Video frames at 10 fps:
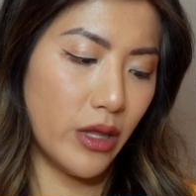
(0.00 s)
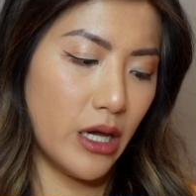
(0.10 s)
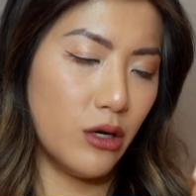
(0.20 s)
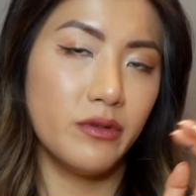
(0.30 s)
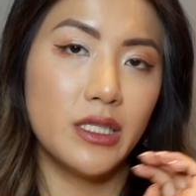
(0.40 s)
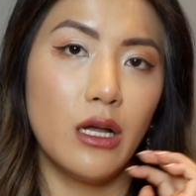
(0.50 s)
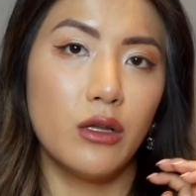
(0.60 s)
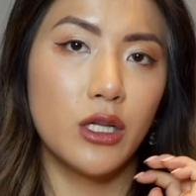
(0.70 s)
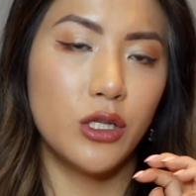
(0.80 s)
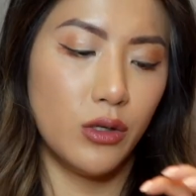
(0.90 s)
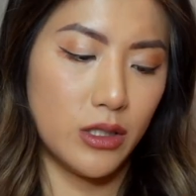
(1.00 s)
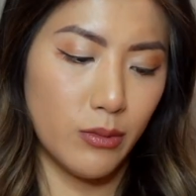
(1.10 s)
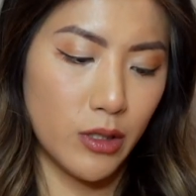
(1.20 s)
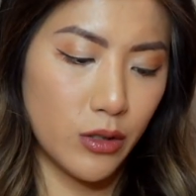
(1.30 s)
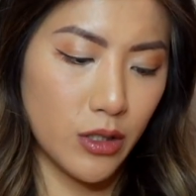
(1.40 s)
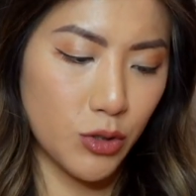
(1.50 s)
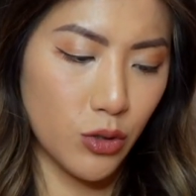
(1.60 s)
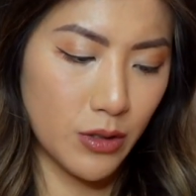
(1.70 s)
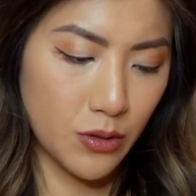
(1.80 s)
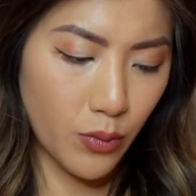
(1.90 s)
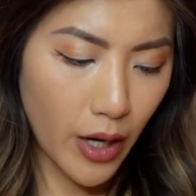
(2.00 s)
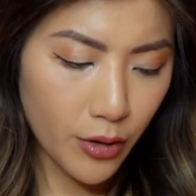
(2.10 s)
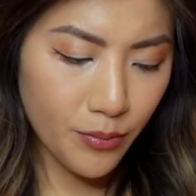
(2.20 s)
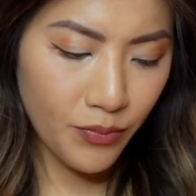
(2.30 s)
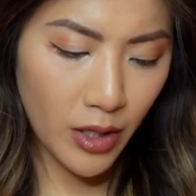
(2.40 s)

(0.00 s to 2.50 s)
with it. And obviously I'll include some close-up shots as well.